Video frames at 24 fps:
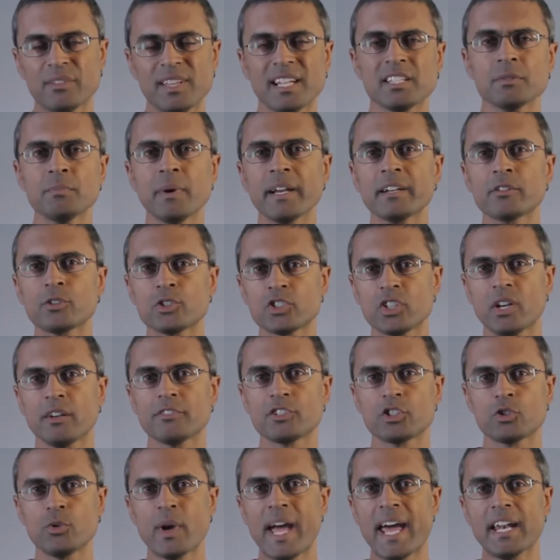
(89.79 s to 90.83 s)
That's Microsoft's
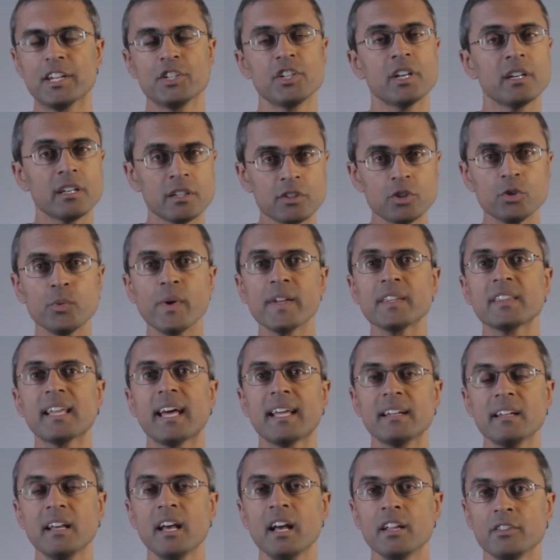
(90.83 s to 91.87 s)
strategy, and in doing
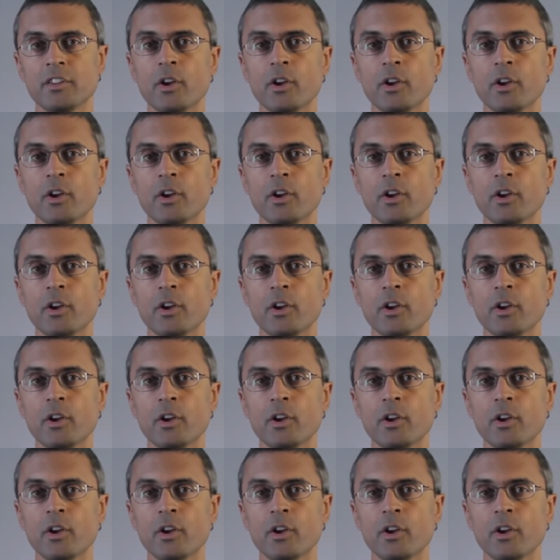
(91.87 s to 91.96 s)
that,